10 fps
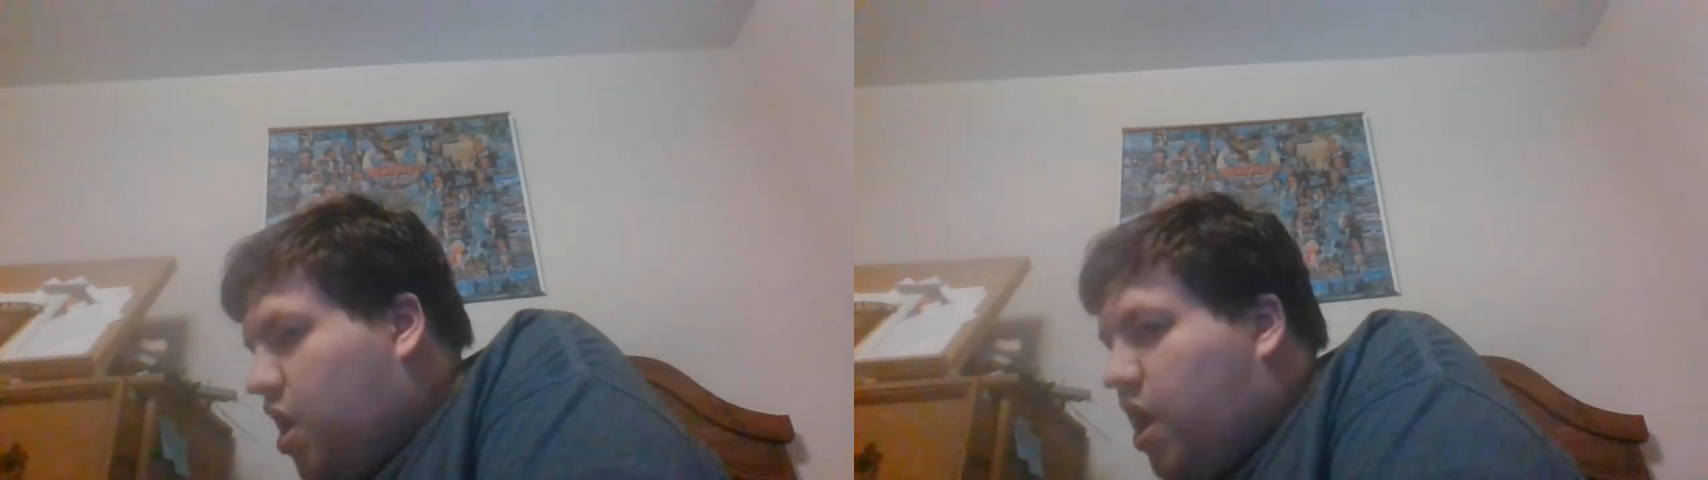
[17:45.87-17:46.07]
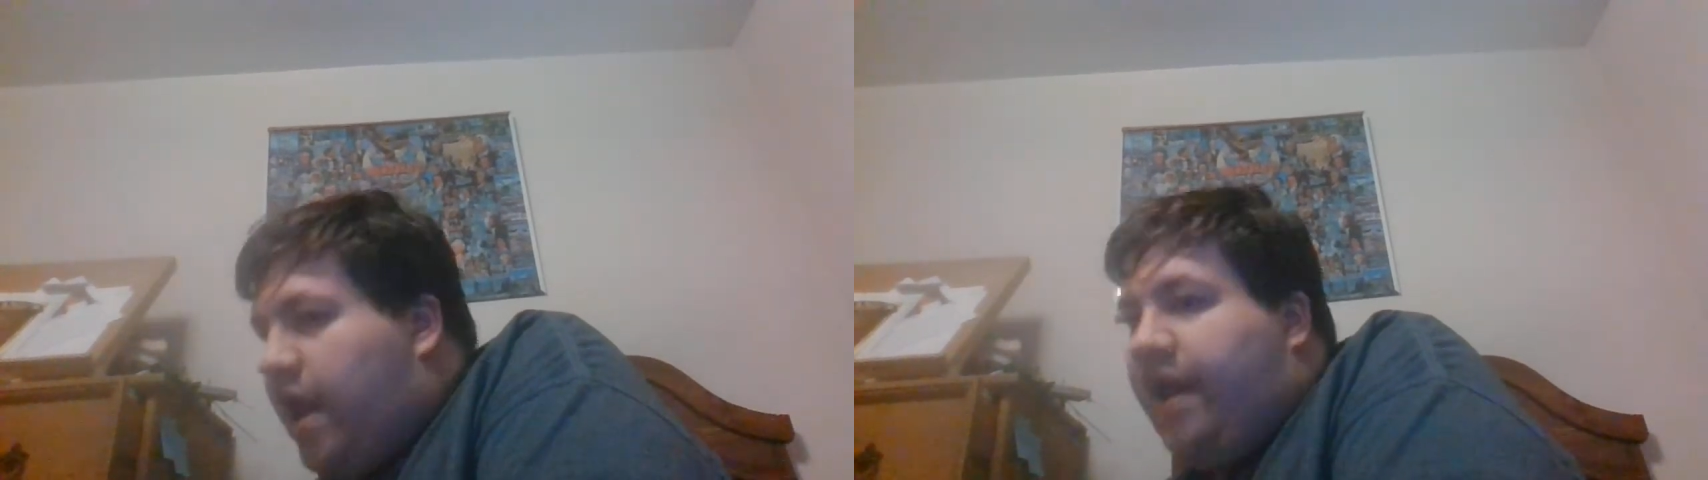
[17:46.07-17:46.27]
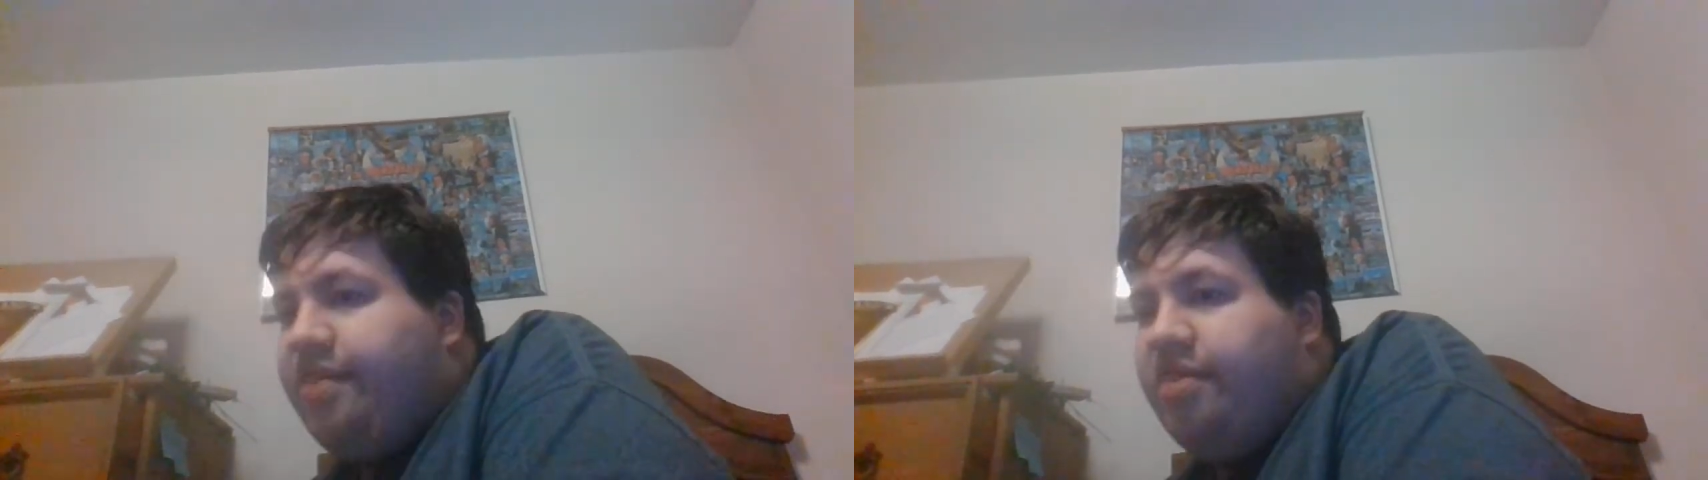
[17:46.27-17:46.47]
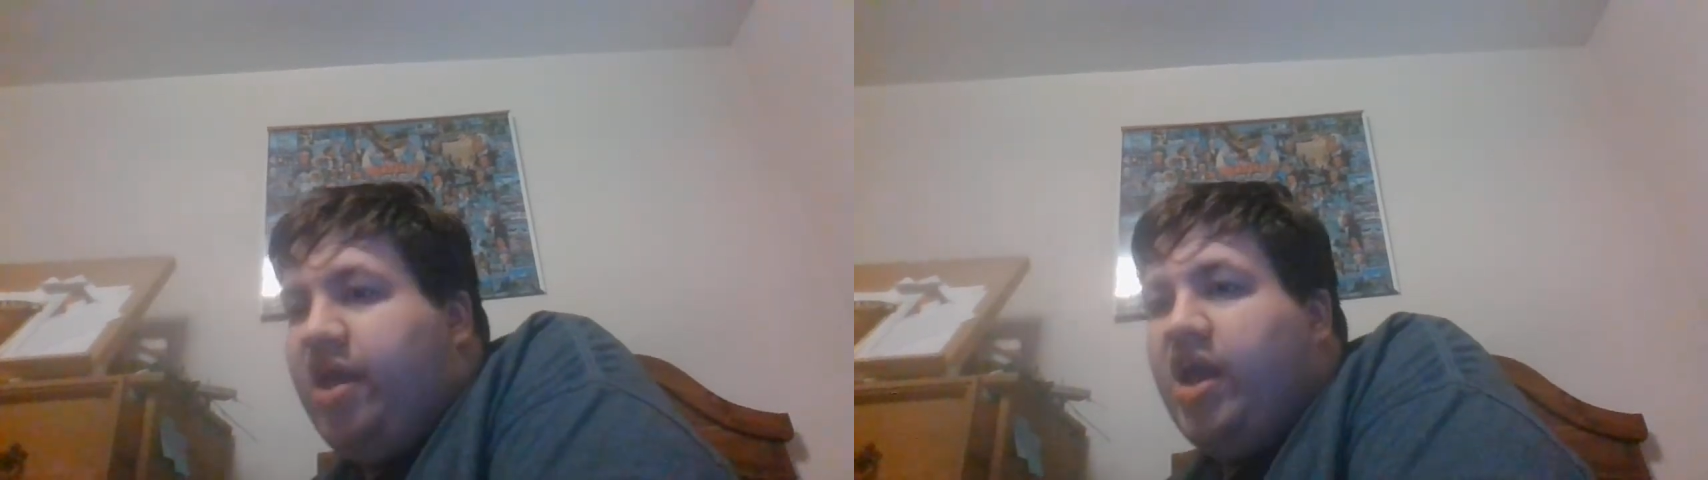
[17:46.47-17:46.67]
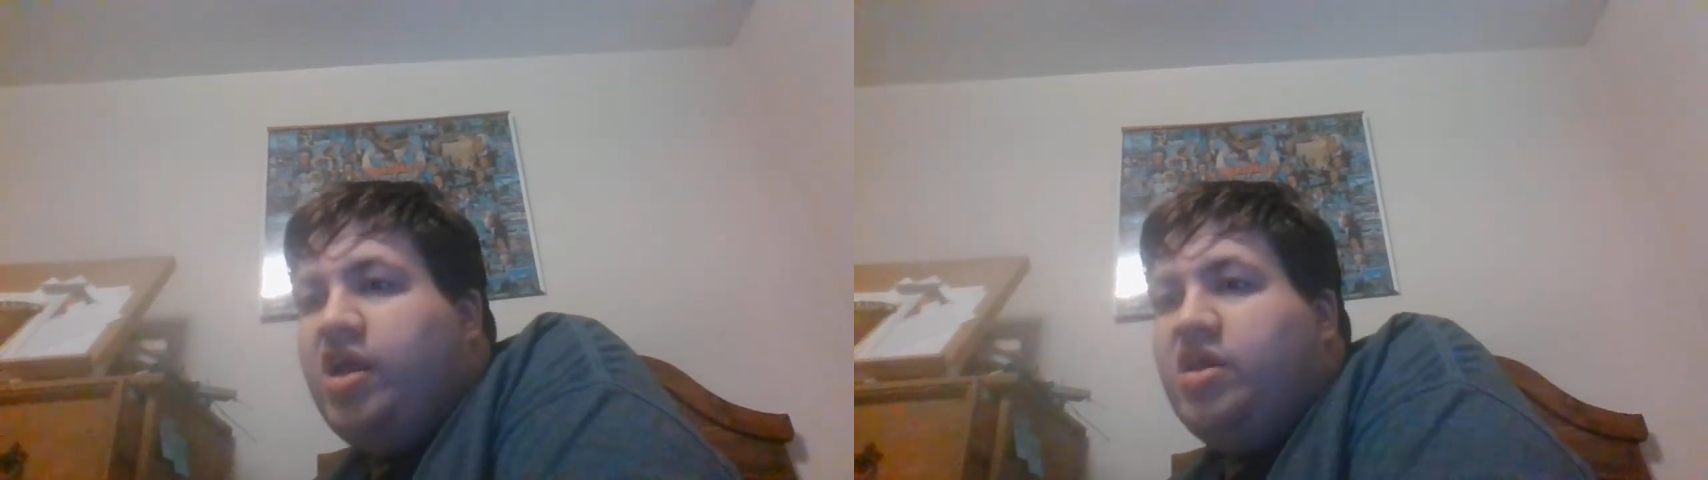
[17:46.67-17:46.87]
And
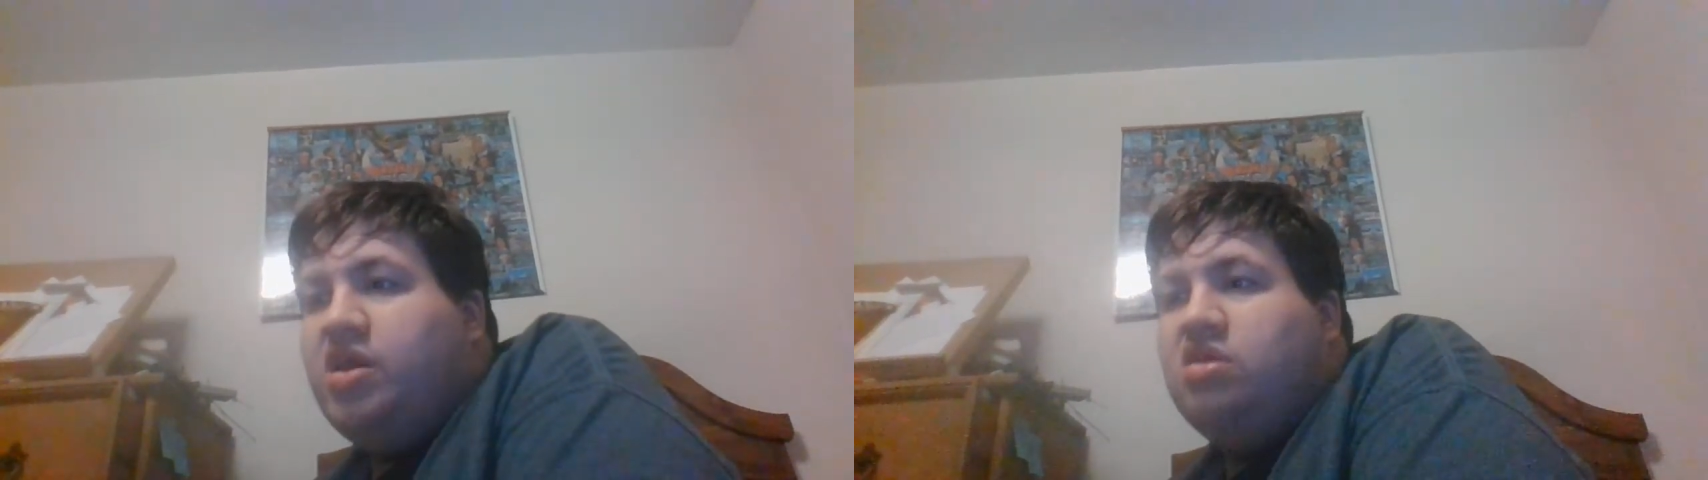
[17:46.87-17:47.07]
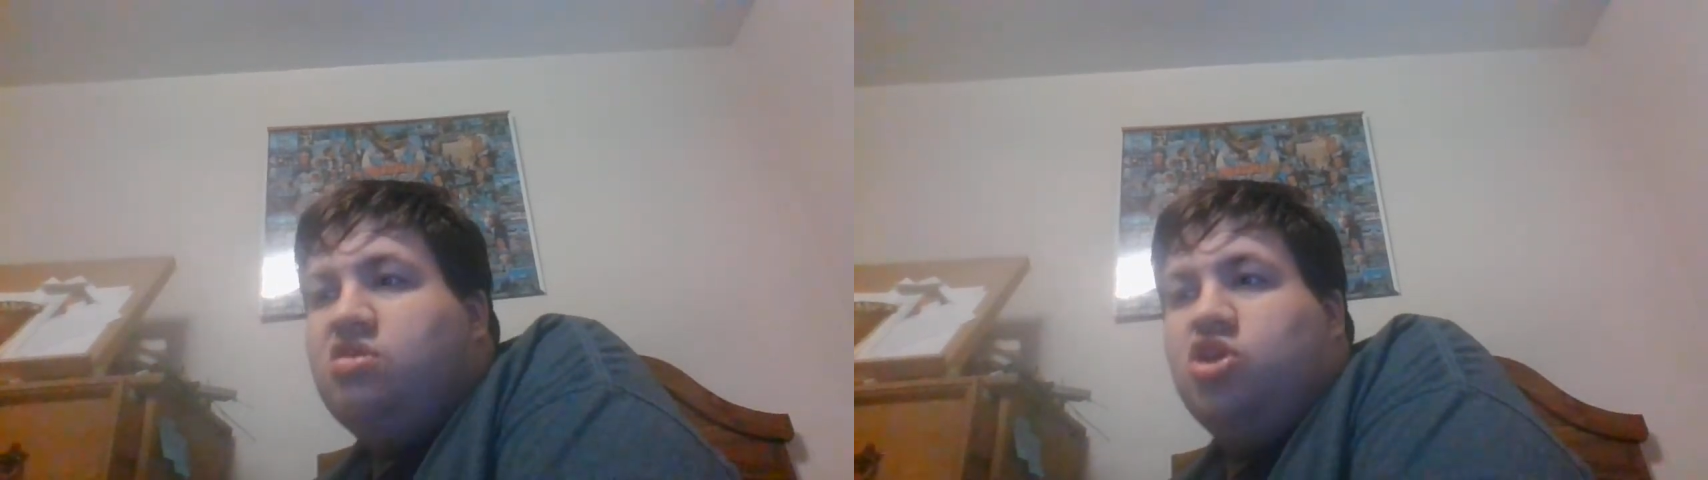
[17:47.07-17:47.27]
they need